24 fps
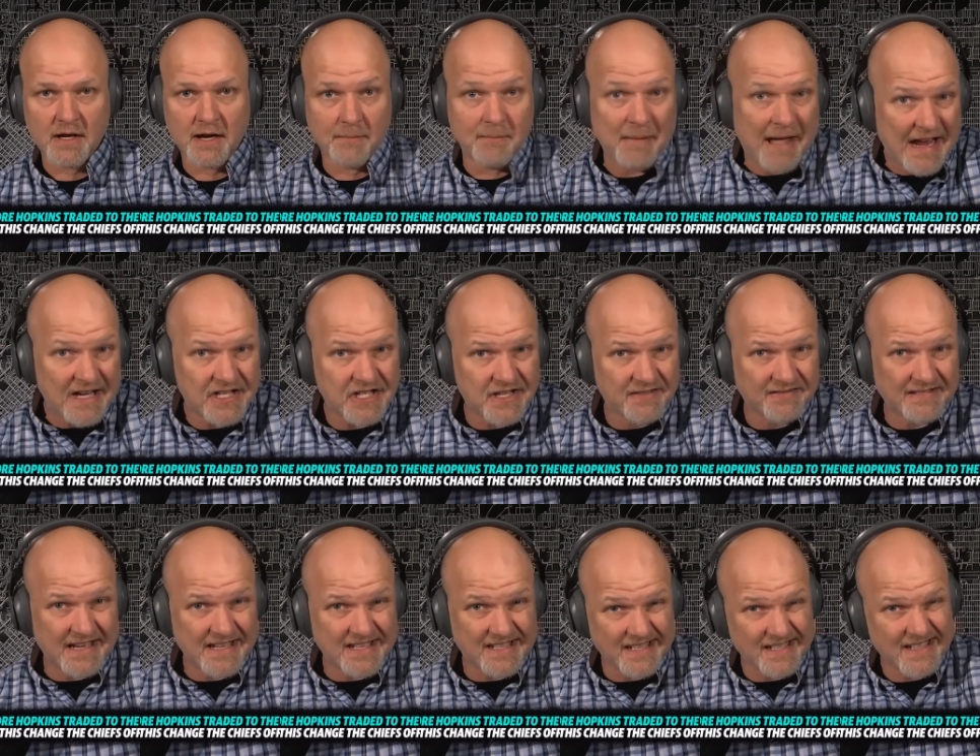Imagine
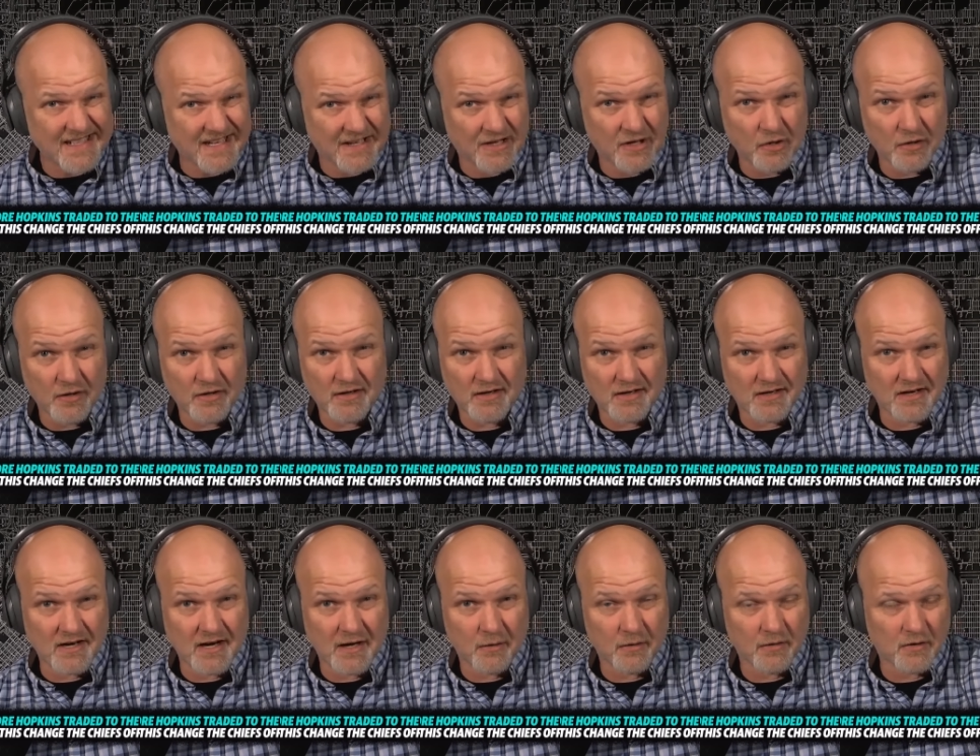if they did get Co-
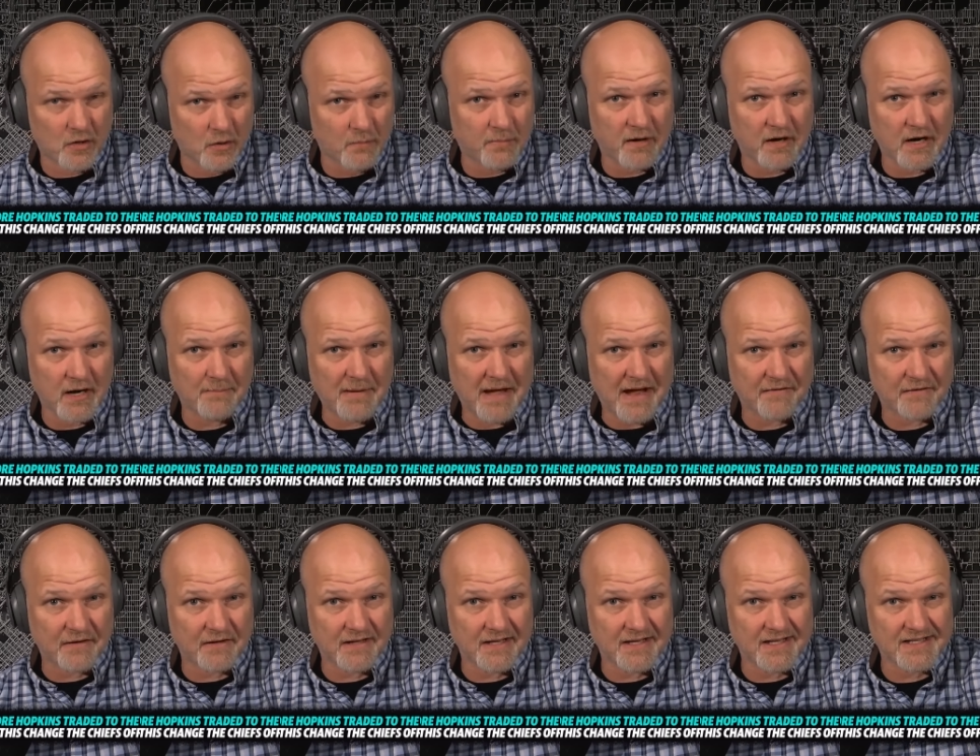Co- Cooper Kupp
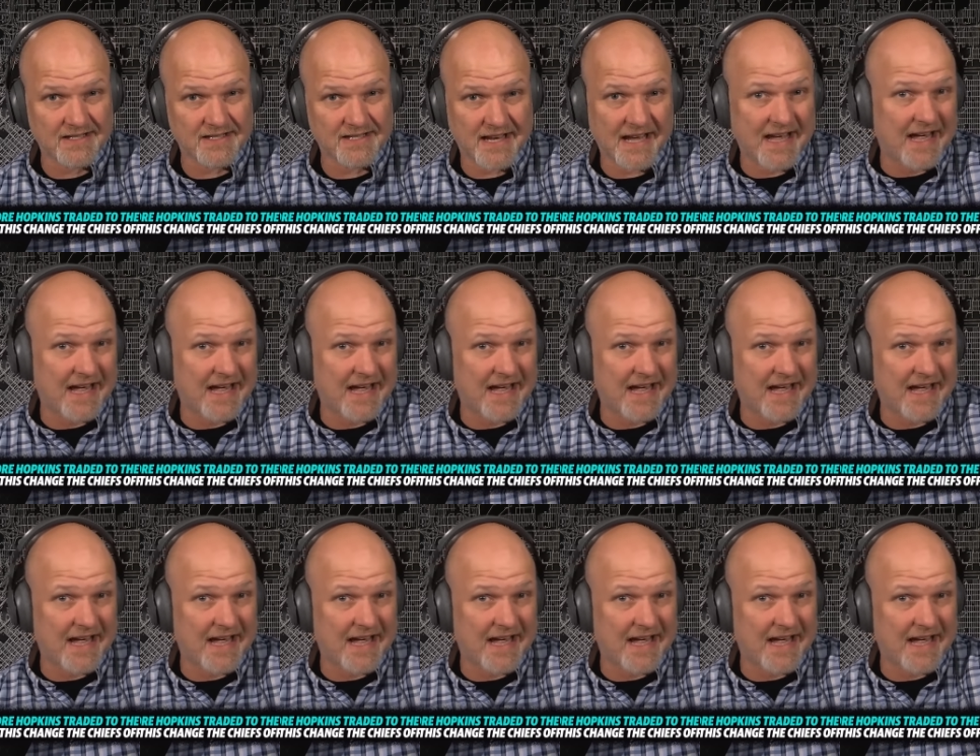after this.